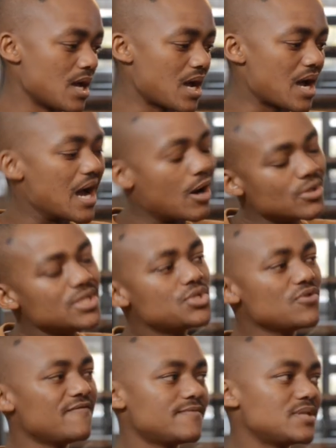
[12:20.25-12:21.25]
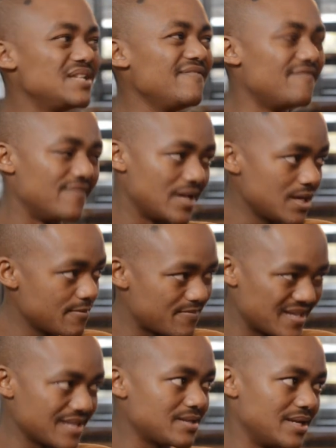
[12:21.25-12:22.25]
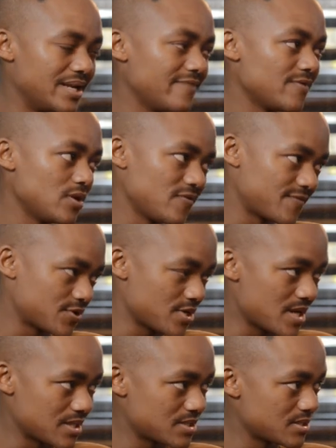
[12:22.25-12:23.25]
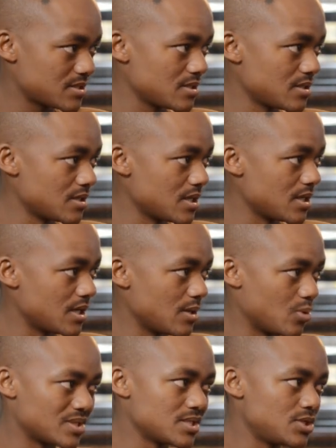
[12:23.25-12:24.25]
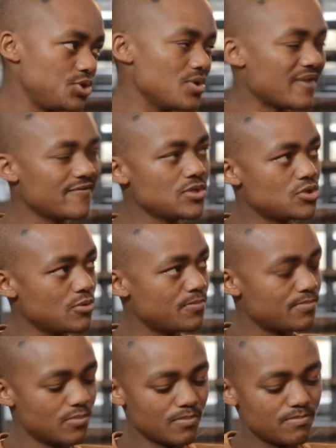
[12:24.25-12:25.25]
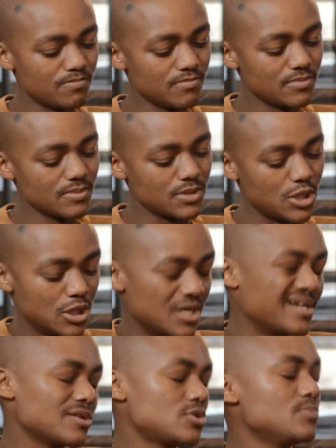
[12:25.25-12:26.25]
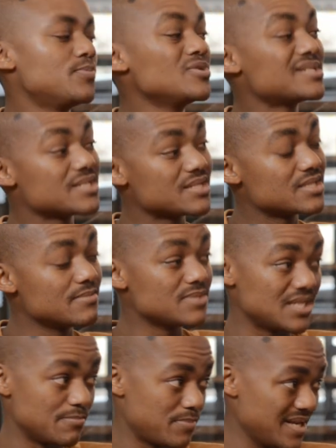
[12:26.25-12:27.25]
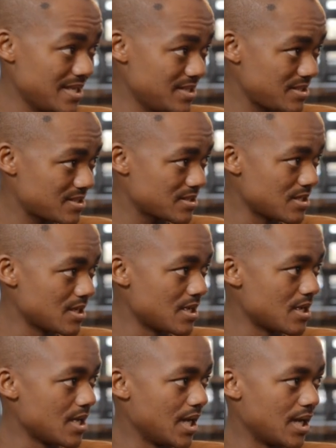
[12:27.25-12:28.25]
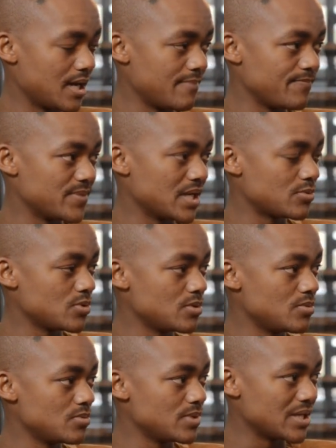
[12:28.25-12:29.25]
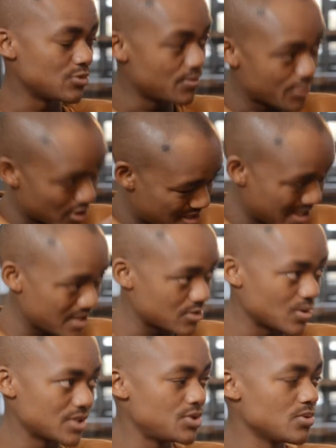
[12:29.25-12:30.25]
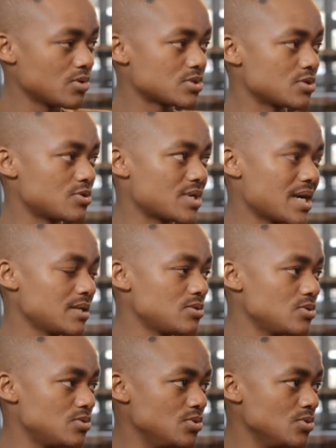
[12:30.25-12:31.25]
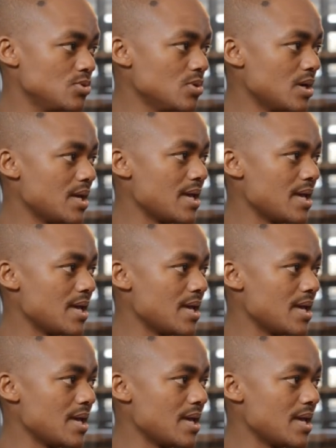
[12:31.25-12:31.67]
how did you develop that level of trust was it you having to learn how to put systems in place um, that would that would protect what you're also trying to do